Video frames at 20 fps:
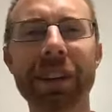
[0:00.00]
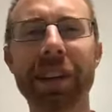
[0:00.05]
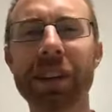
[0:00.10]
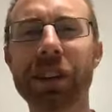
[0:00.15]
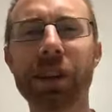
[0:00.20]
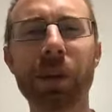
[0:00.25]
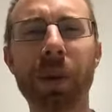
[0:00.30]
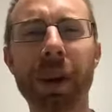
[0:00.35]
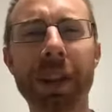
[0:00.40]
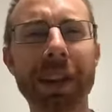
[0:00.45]

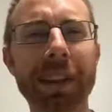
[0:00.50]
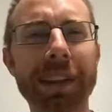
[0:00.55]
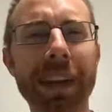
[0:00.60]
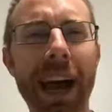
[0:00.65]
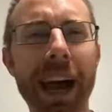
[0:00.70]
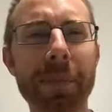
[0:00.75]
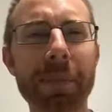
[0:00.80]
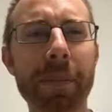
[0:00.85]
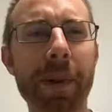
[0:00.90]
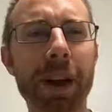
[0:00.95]
join the
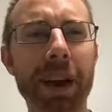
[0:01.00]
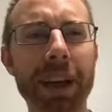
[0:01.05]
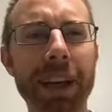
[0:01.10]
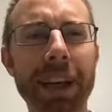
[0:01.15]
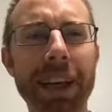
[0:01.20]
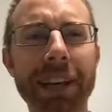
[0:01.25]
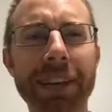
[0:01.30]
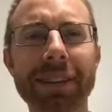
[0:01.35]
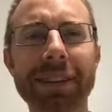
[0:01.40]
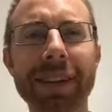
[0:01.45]
dot
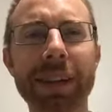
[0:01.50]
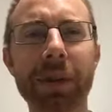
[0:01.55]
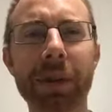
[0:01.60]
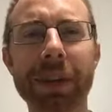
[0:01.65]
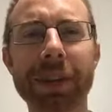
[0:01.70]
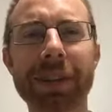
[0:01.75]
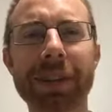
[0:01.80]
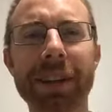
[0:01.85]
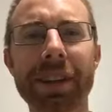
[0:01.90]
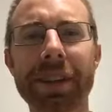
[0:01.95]
marketing
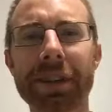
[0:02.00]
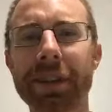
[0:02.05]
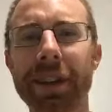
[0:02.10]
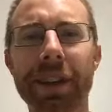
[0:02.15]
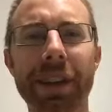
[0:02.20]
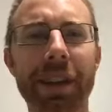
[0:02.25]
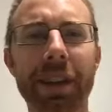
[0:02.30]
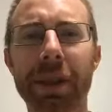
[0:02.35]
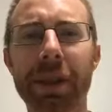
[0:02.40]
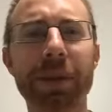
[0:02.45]
sequences or
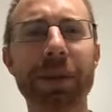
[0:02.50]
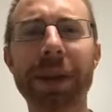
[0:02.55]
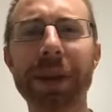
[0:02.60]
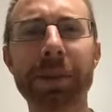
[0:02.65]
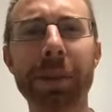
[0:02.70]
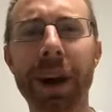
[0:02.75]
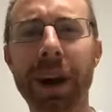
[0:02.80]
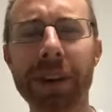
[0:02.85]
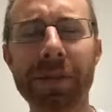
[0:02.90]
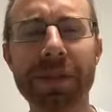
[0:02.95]
the
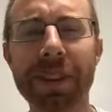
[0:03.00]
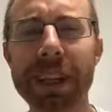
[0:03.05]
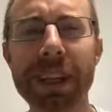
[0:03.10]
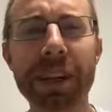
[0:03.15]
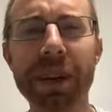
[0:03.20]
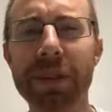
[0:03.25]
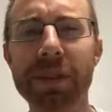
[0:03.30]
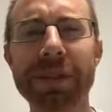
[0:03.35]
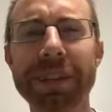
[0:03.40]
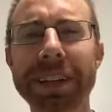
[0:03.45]
3-part
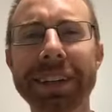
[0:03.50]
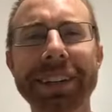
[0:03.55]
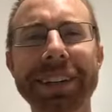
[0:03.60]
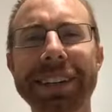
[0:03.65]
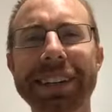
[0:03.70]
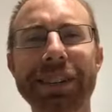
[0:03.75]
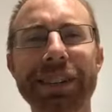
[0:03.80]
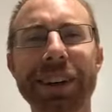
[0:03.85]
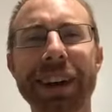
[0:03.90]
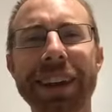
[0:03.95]
video
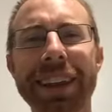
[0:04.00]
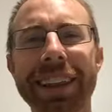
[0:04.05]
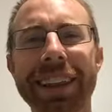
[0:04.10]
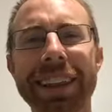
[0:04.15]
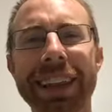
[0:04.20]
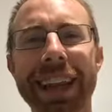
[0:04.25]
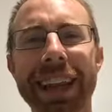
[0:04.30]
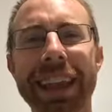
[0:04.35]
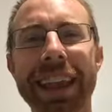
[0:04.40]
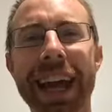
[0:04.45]
series or
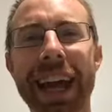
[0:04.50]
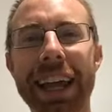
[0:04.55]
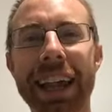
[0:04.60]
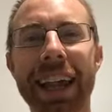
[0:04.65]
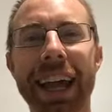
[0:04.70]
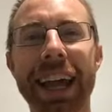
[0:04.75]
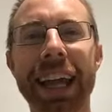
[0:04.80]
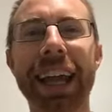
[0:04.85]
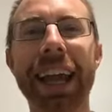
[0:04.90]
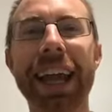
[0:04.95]
anything like that.
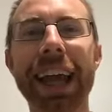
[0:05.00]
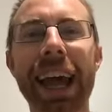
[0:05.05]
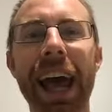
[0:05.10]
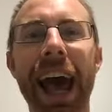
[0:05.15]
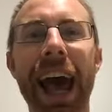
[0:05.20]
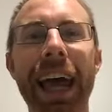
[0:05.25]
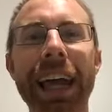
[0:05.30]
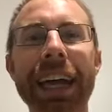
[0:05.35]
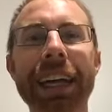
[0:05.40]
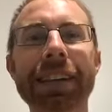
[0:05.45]
Like
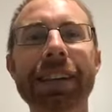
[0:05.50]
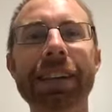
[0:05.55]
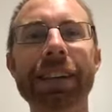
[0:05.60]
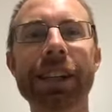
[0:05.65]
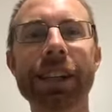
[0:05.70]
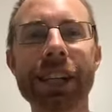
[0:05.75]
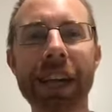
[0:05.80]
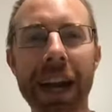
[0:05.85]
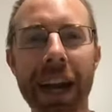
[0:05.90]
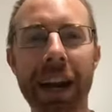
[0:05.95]
I get to
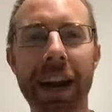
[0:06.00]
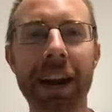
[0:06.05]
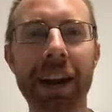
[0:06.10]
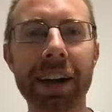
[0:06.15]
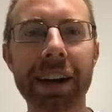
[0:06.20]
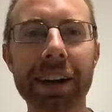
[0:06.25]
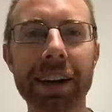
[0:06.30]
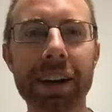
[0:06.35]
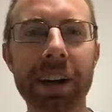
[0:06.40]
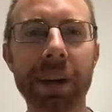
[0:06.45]

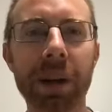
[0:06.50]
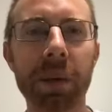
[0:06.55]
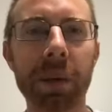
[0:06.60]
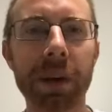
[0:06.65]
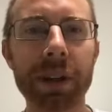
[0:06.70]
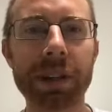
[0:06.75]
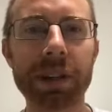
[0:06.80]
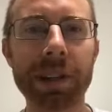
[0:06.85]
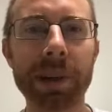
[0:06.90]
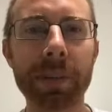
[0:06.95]
share
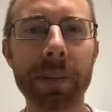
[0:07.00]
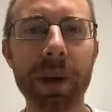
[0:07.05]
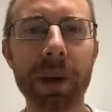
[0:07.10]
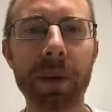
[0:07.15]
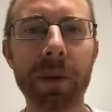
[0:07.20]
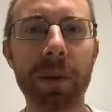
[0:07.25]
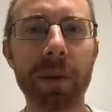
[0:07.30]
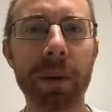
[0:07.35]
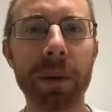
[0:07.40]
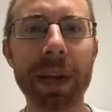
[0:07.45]
what's in
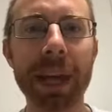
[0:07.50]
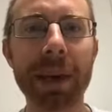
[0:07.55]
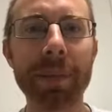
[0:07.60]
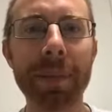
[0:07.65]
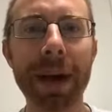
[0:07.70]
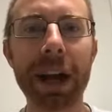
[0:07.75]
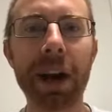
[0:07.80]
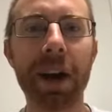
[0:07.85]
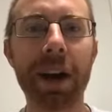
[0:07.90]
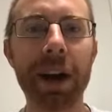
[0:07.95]

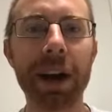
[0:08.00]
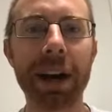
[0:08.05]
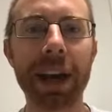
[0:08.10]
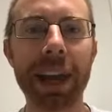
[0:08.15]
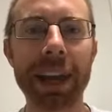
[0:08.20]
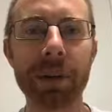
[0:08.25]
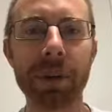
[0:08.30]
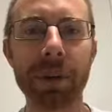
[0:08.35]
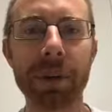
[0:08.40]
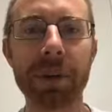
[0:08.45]
my heart
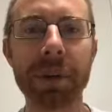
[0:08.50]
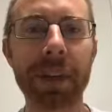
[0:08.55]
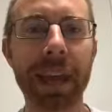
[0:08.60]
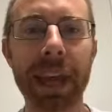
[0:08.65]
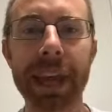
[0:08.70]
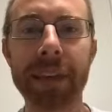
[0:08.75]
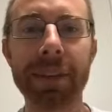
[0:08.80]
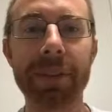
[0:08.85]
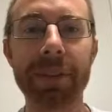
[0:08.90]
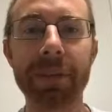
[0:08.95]

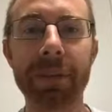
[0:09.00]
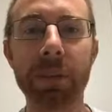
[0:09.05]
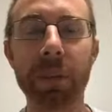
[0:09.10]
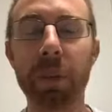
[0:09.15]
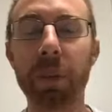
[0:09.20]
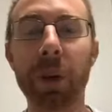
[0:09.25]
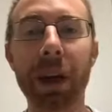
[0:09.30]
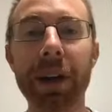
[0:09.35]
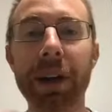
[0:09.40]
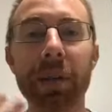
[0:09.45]
and
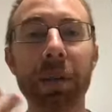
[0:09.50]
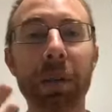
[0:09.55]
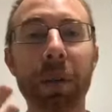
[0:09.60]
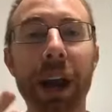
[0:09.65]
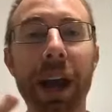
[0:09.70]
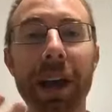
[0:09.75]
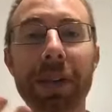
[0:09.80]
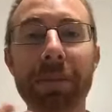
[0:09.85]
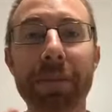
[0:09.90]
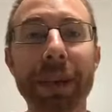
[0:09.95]
what
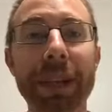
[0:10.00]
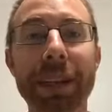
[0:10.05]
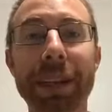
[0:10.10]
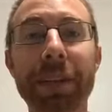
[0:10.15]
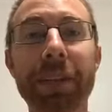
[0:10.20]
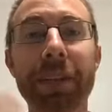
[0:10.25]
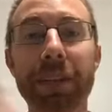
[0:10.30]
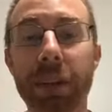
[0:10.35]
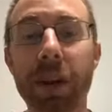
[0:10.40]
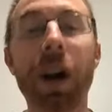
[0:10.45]
I've been
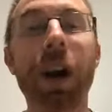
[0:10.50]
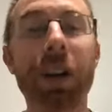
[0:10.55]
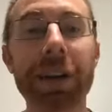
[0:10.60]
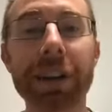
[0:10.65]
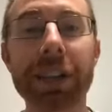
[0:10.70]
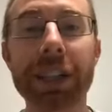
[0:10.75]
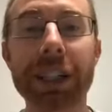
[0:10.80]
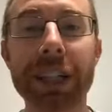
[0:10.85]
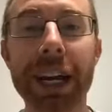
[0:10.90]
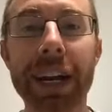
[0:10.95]
called
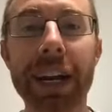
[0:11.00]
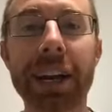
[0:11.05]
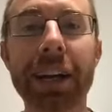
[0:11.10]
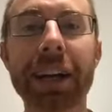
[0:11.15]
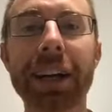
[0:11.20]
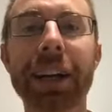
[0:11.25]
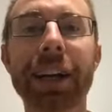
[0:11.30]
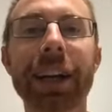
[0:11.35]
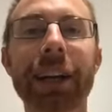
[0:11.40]
to share.